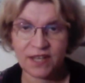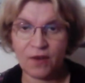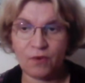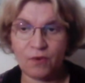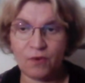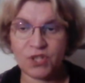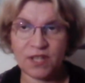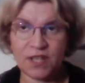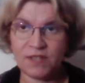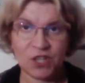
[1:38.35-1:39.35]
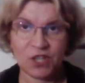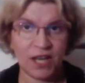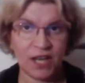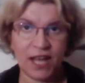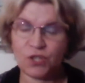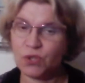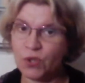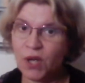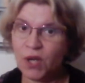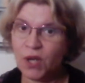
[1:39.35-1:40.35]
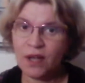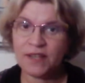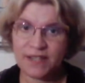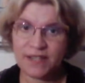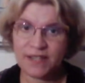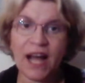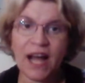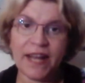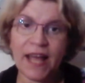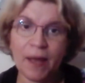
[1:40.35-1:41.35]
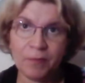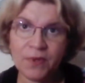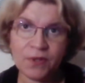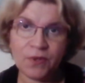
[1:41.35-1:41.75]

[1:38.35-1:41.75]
I would especially like to thank Anne M,